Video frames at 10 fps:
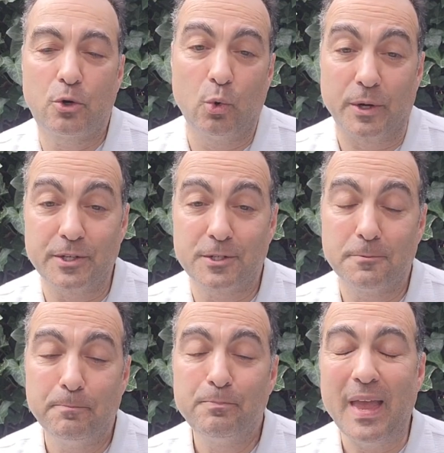course."
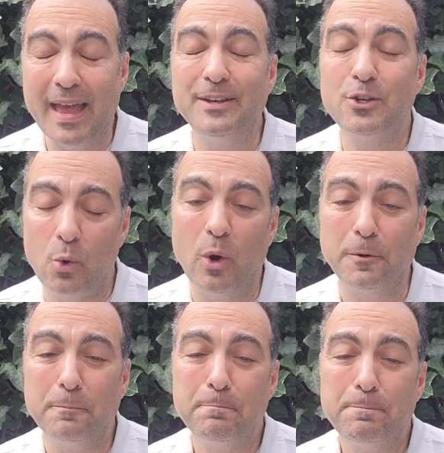End
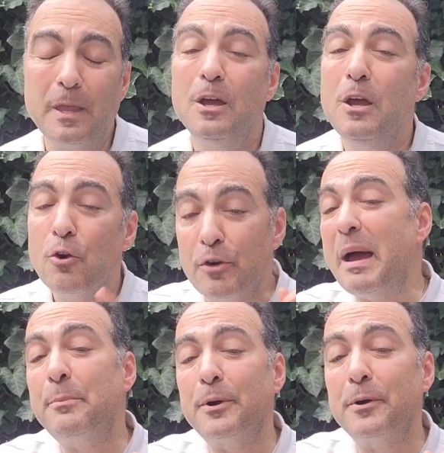quote.
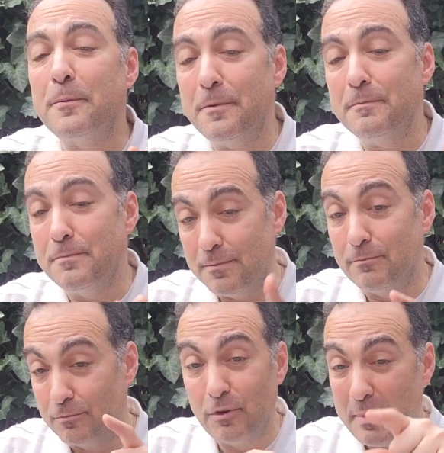Remember
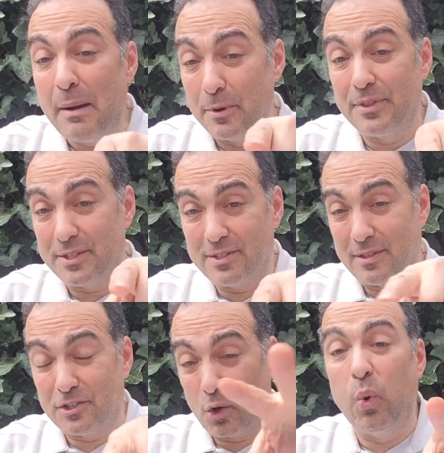
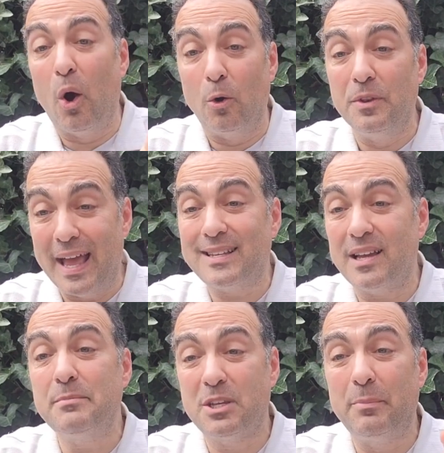this quote. Next
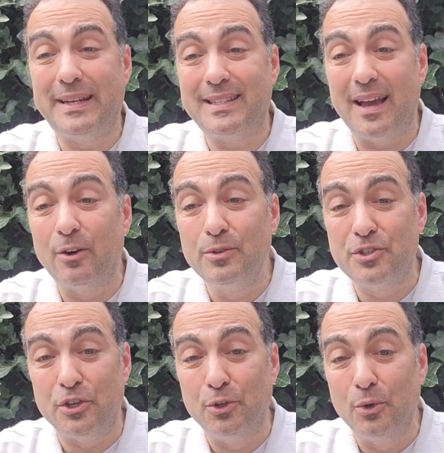time somebody
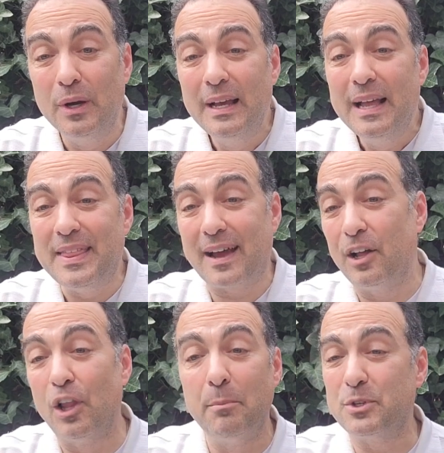tells you that
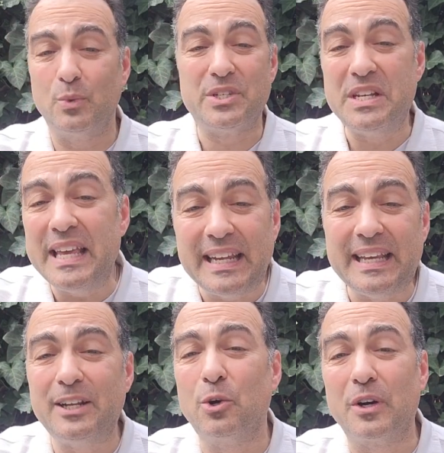Columbus was an
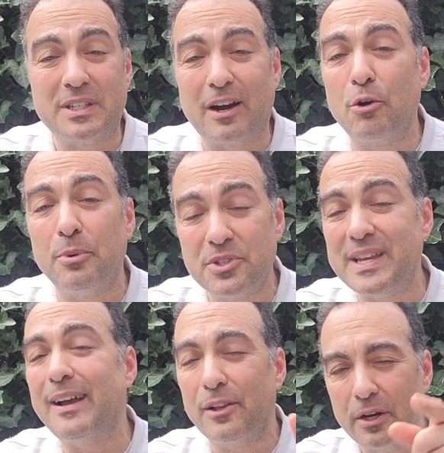idiot or a terrible
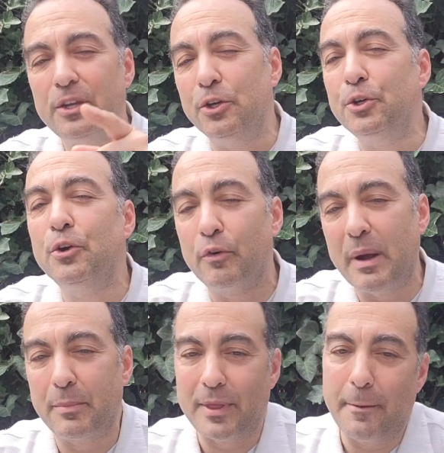sailor, you
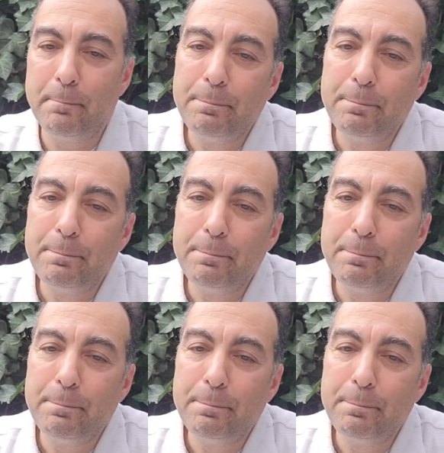remember that.